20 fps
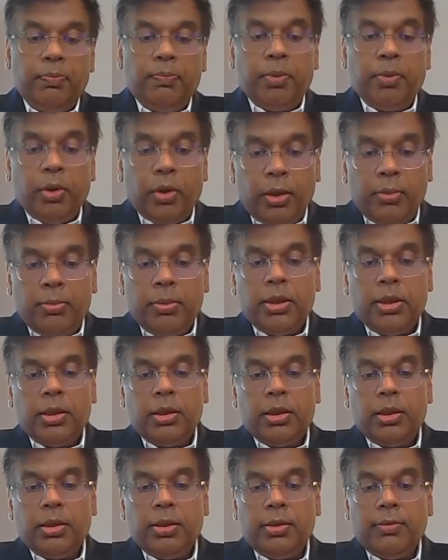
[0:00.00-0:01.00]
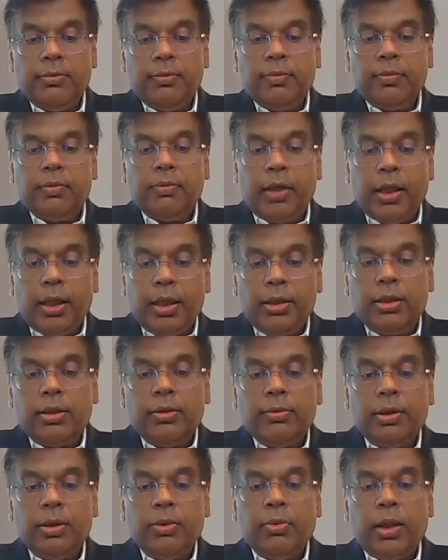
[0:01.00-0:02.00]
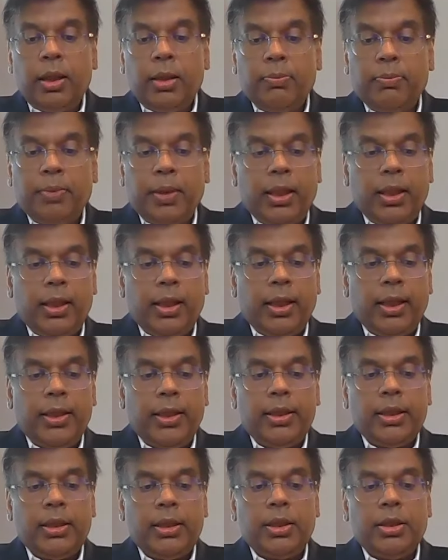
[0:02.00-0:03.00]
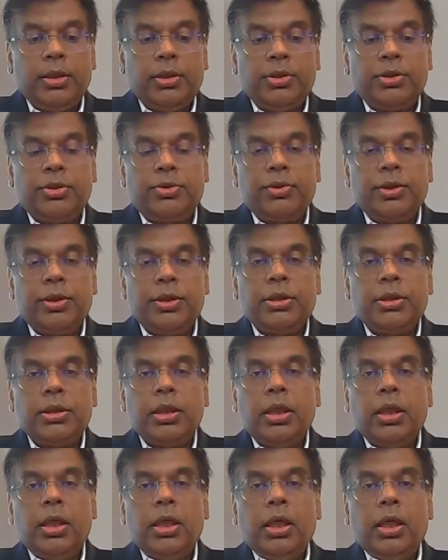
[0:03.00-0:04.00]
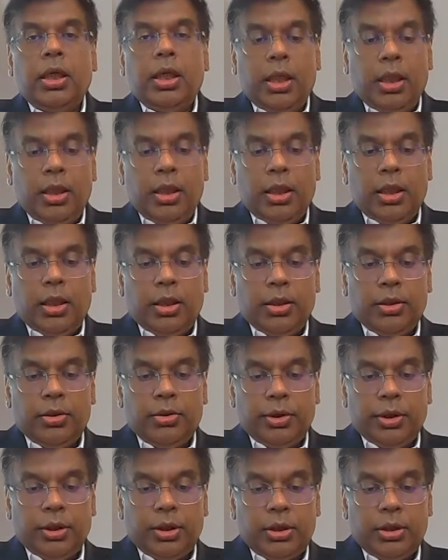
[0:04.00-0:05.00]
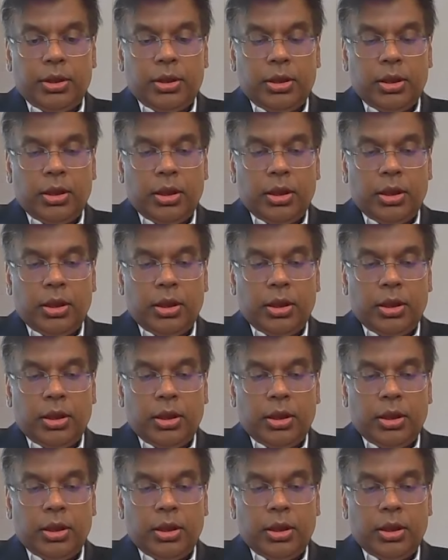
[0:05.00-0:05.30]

employment in relatively well-paid high-tech industries in the countries.